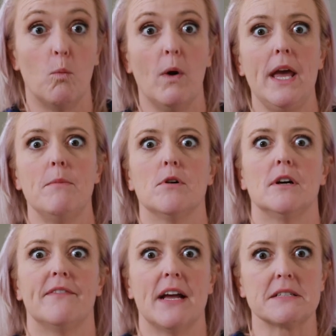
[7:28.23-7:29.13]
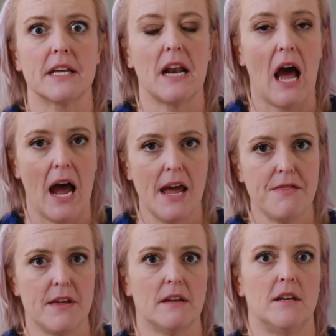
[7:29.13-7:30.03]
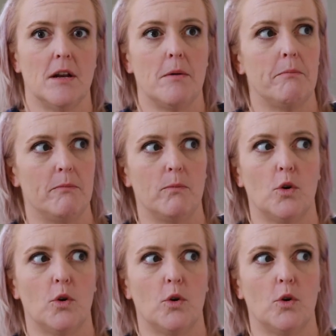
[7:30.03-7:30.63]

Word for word: way more advanced than I think, you know,